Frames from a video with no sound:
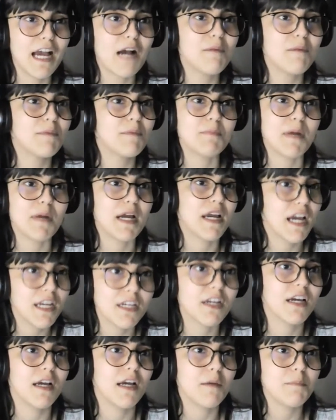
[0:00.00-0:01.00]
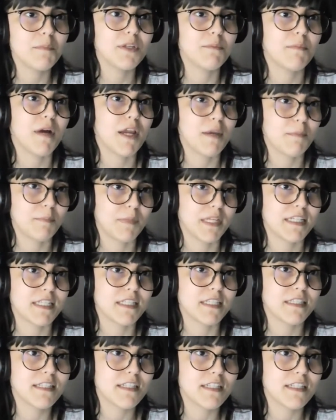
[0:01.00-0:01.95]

I am in my place.